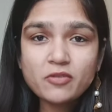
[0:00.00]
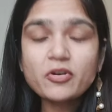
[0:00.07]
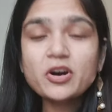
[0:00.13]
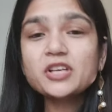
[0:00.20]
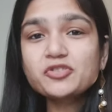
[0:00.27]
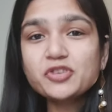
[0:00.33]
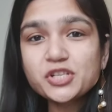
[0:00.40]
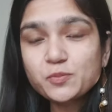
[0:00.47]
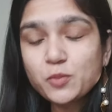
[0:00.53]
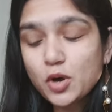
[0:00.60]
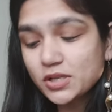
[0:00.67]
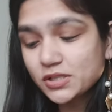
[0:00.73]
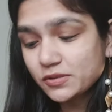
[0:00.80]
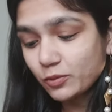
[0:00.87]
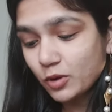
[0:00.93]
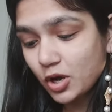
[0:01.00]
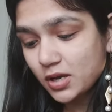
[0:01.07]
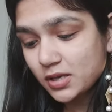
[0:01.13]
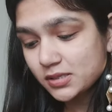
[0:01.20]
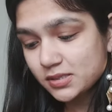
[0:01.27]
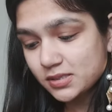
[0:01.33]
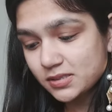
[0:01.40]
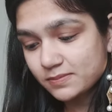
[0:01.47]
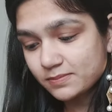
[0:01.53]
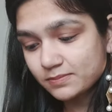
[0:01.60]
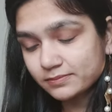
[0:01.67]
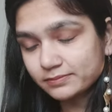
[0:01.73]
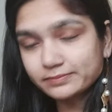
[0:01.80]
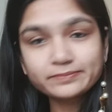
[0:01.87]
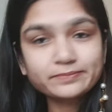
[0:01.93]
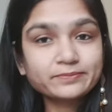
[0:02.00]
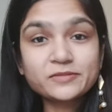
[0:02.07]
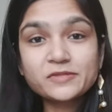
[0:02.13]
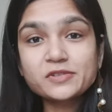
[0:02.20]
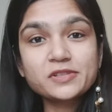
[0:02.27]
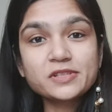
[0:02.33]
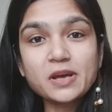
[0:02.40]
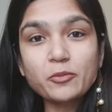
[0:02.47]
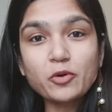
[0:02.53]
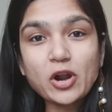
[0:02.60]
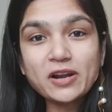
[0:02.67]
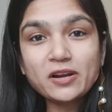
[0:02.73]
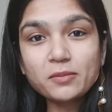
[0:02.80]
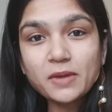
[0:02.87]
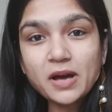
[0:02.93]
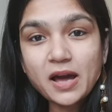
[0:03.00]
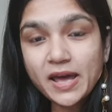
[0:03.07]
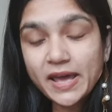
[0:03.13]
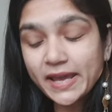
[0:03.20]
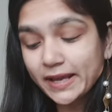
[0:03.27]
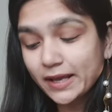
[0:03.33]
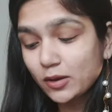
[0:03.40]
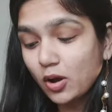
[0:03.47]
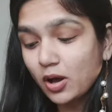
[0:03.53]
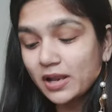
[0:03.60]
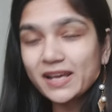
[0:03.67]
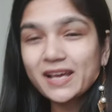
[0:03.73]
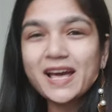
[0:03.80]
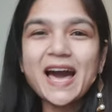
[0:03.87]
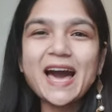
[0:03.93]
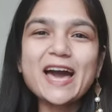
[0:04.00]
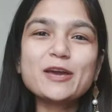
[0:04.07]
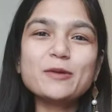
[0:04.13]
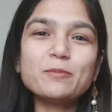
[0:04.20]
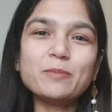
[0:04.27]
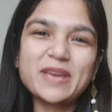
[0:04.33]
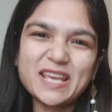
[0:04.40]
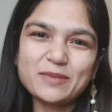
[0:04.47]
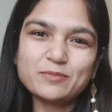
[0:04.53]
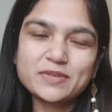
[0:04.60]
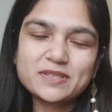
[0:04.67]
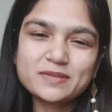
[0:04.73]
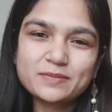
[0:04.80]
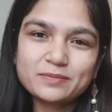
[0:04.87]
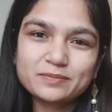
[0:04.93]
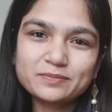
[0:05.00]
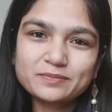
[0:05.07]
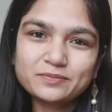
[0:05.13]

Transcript: First response was some random guy calling, "Hi babes."